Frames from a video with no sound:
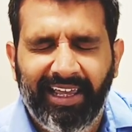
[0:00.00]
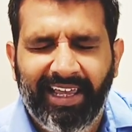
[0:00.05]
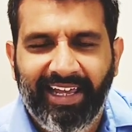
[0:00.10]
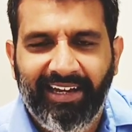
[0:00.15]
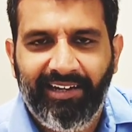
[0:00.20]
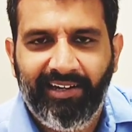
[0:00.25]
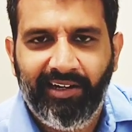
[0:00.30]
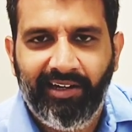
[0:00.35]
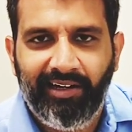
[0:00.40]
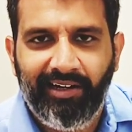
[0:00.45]

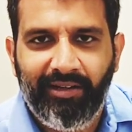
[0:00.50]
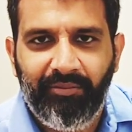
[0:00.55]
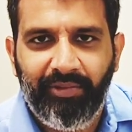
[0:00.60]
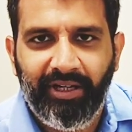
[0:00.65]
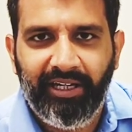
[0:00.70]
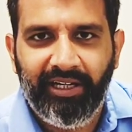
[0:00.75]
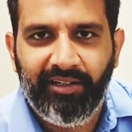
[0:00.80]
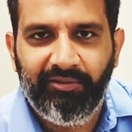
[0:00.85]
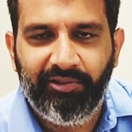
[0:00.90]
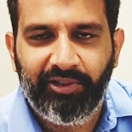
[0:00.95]
get an early
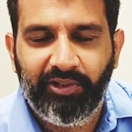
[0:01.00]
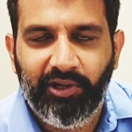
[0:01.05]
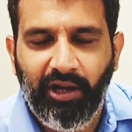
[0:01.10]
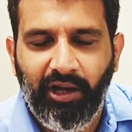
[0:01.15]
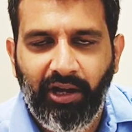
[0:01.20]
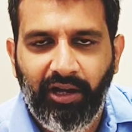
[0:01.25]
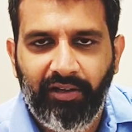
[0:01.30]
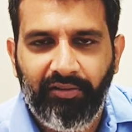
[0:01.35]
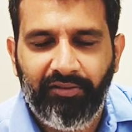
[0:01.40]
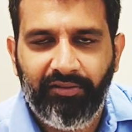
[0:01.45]
meeting with
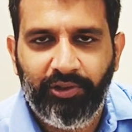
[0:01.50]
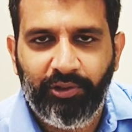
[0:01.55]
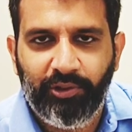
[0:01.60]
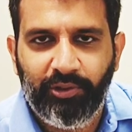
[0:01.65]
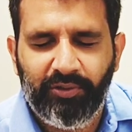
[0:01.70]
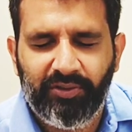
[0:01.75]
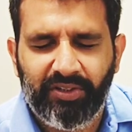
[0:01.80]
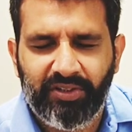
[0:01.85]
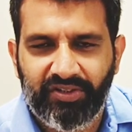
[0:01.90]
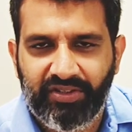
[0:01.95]
God if you
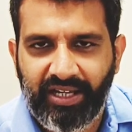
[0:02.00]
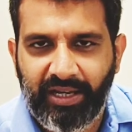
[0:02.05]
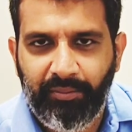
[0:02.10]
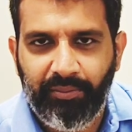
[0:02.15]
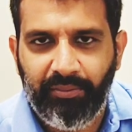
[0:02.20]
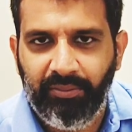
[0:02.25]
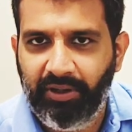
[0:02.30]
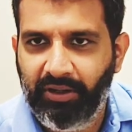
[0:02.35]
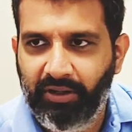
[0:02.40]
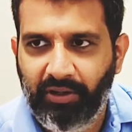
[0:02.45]
lose a
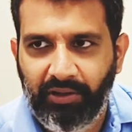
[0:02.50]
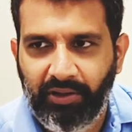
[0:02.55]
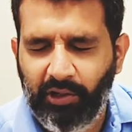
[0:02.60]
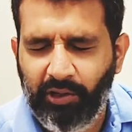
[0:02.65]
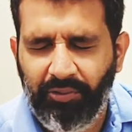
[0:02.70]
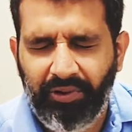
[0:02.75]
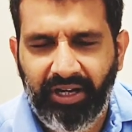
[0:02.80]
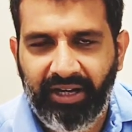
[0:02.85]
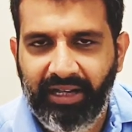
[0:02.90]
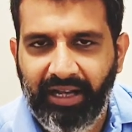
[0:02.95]
step on
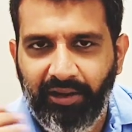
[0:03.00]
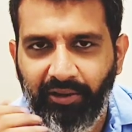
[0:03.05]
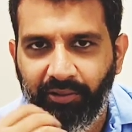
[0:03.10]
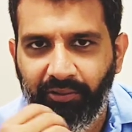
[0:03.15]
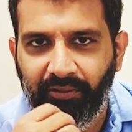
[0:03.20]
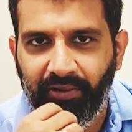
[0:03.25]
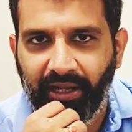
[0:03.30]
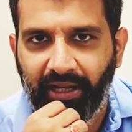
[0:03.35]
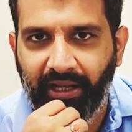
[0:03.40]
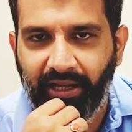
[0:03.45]
your way
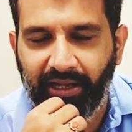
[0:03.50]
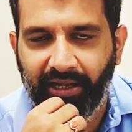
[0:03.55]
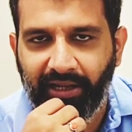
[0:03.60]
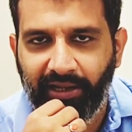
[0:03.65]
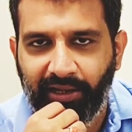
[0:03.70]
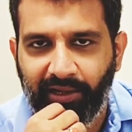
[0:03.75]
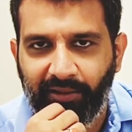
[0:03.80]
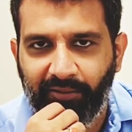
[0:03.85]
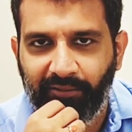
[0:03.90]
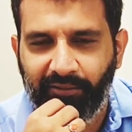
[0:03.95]
down
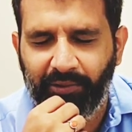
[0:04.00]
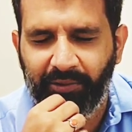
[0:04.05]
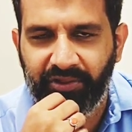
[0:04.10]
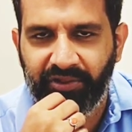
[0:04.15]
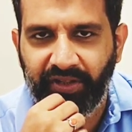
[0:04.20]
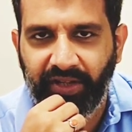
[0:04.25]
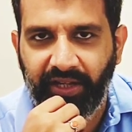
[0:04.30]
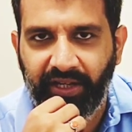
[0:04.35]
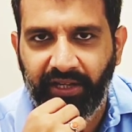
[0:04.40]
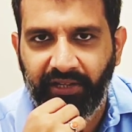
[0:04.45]
from
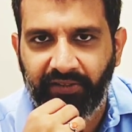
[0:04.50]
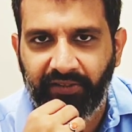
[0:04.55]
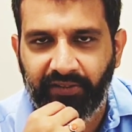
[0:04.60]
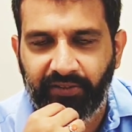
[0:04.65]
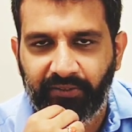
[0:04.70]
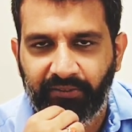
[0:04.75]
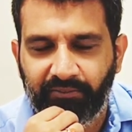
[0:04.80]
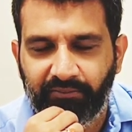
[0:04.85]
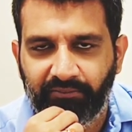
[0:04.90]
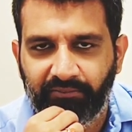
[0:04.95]
a staircase.
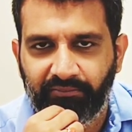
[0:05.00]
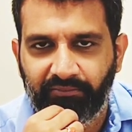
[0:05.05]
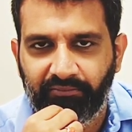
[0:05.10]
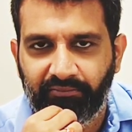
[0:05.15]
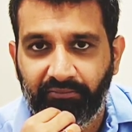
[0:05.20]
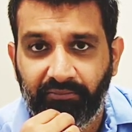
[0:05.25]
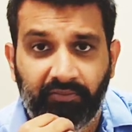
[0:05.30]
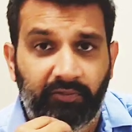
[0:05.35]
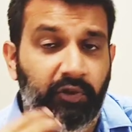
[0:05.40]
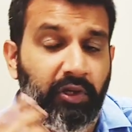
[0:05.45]

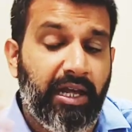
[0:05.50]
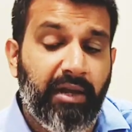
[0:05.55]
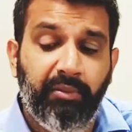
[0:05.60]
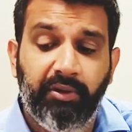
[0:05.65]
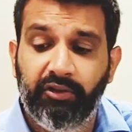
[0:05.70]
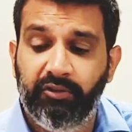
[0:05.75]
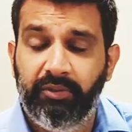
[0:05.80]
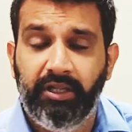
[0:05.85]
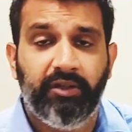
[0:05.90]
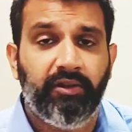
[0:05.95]
Could
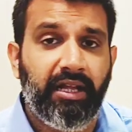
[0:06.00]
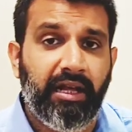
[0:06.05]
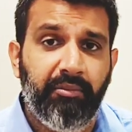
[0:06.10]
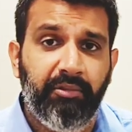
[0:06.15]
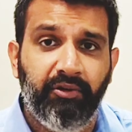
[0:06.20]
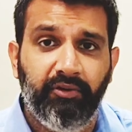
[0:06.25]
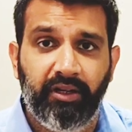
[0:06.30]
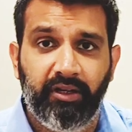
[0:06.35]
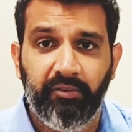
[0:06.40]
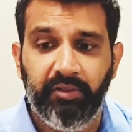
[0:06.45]
happen to me, could
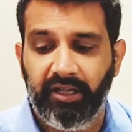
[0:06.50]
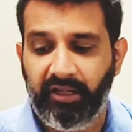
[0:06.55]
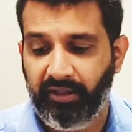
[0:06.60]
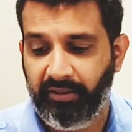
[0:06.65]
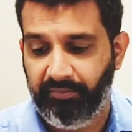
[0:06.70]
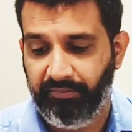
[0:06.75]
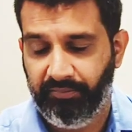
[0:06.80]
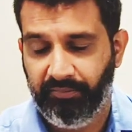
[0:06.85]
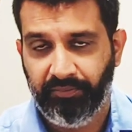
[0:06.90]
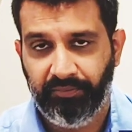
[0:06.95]
happen to anybody.
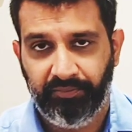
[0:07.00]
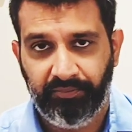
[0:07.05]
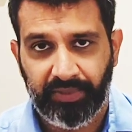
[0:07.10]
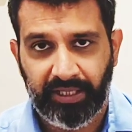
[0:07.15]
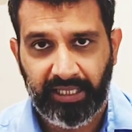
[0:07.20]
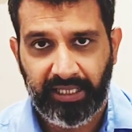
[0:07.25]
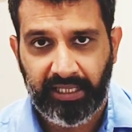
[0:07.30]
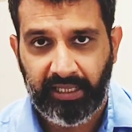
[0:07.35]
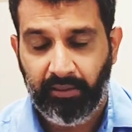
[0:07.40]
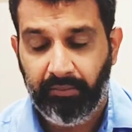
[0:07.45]

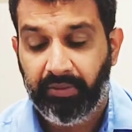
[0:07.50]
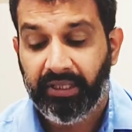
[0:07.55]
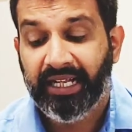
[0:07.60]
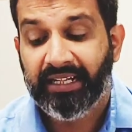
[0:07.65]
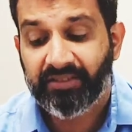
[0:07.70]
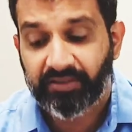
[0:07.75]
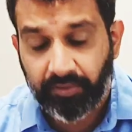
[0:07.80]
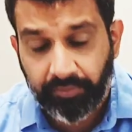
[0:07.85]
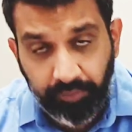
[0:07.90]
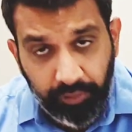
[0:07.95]

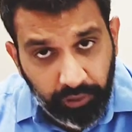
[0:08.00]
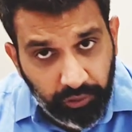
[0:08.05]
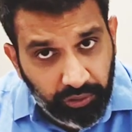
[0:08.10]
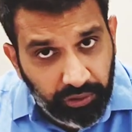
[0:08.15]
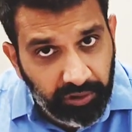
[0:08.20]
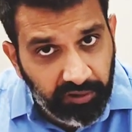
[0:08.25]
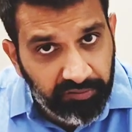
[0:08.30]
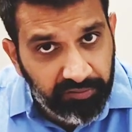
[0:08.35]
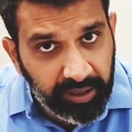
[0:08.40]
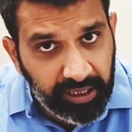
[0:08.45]
That's the
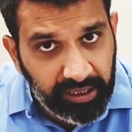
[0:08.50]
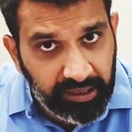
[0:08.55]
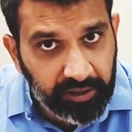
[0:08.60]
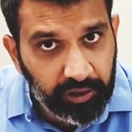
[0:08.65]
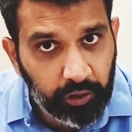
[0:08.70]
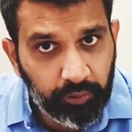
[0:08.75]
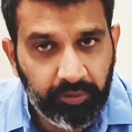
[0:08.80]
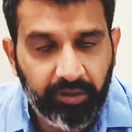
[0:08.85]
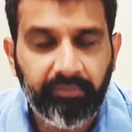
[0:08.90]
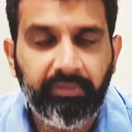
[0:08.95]
beauty of being
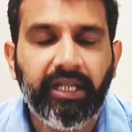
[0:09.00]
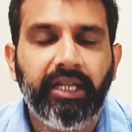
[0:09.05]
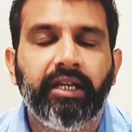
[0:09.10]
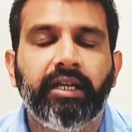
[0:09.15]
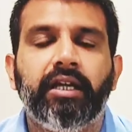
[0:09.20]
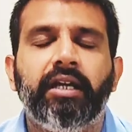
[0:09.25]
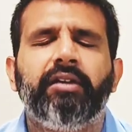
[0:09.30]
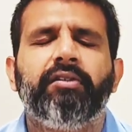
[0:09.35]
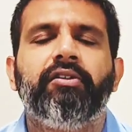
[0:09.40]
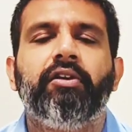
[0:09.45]
a human
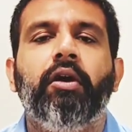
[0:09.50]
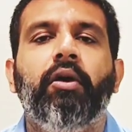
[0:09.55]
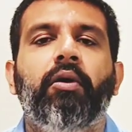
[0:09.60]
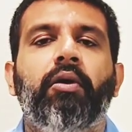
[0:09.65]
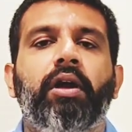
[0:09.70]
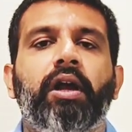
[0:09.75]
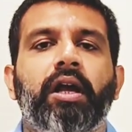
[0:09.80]
being. So,